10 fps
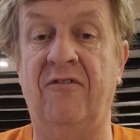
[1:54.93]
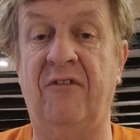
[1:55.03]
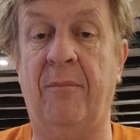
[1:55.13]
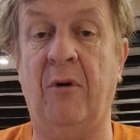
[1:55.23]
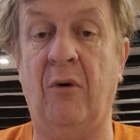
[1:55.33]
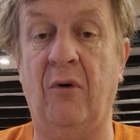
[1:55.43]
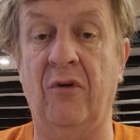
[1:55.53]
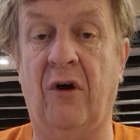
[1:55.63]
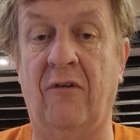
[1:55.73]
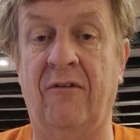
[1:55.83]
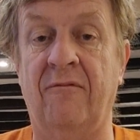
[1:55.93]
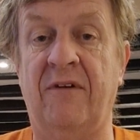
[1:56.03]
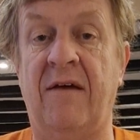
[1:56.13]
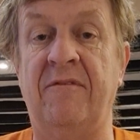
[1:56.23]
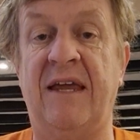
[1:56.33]

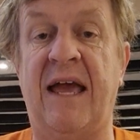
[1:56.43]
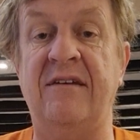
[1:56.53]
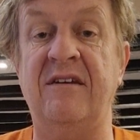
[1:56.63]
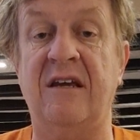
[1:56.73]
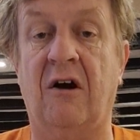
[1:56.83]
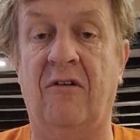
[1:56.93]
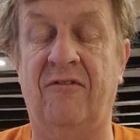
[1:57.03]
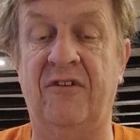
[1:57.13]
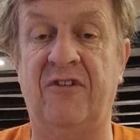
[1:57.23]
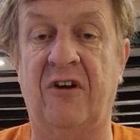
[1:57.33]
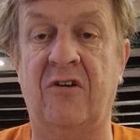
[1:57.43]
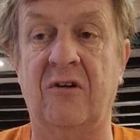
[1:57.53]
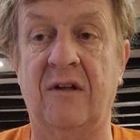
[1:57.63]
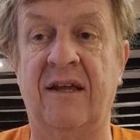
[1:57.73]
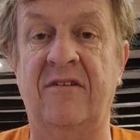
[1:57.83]
the ending of the
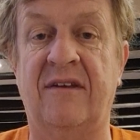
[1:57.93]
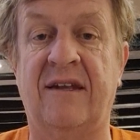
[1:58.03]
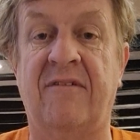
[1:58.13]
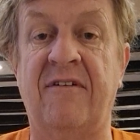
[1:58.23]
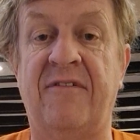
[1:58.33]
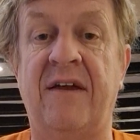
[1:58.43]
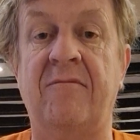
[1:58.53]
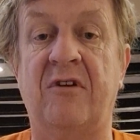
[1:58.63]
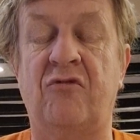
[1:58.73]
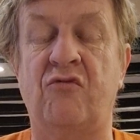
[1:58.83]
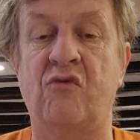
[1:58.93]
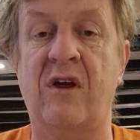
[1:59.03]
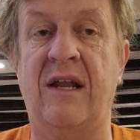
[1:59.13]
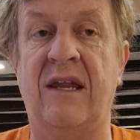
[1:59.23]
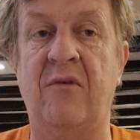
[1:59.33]
circle is another thing that's
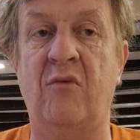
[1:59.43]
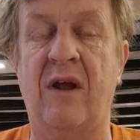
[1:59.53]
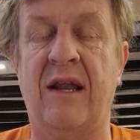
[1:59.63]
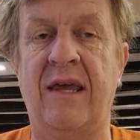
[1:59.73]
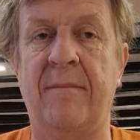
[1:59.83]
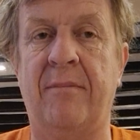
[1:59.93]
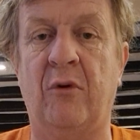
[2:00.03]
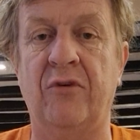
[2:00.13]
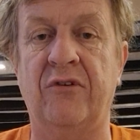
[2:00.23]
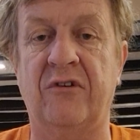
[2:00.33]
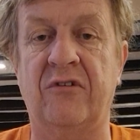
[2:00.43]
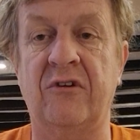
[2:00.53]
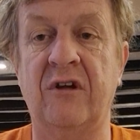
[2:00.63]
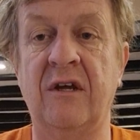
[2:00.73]
really, really important.